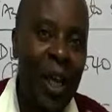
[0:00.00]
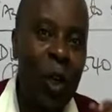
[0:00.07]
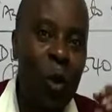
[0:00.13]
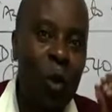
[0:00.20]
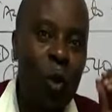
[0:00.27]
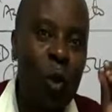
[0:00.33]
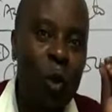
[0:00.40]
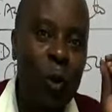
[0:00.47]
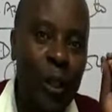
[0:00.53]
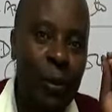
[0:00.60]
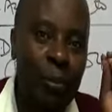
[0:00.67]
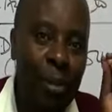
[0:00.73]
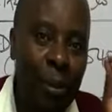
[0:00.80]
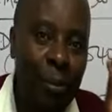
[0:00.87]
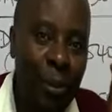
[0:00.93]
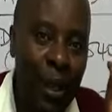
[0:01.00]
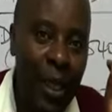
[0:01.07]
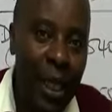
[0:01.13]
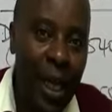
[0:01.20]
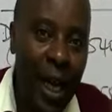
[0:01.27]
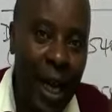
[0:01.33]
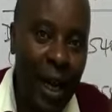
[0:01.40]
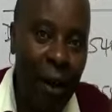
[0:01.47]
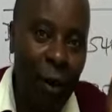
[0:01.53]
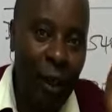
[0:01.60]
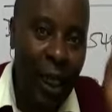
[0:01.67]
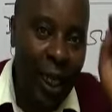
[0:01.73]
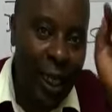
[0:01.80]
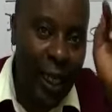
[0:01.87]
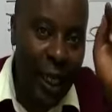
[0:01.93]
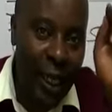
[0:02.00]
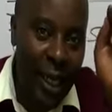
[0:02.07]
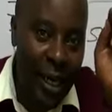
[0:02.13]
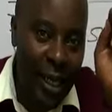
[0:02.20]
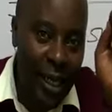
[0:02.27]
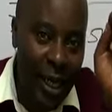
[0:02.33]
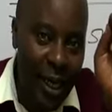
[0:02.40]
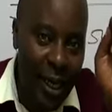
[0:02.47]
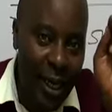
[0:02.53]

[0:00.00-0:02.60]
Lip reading: You go to the PPE account and credit